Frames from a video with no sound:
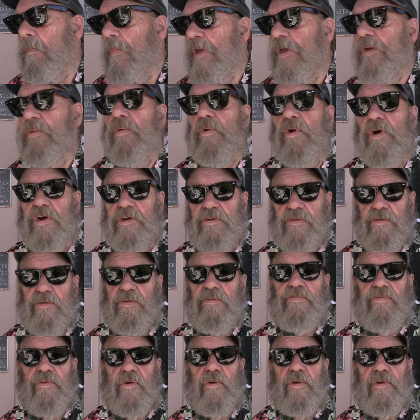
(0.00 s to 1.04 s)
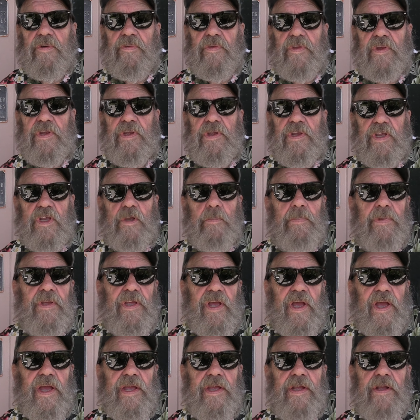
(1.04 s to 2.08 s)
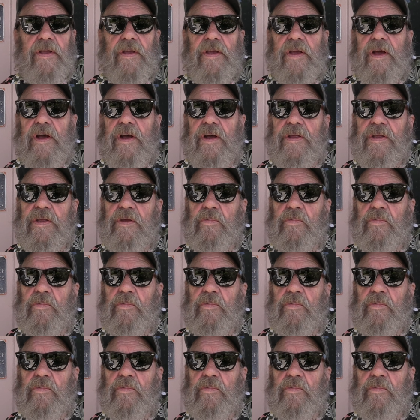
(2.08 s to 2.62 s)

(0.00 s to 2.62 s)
He worked for the EPA.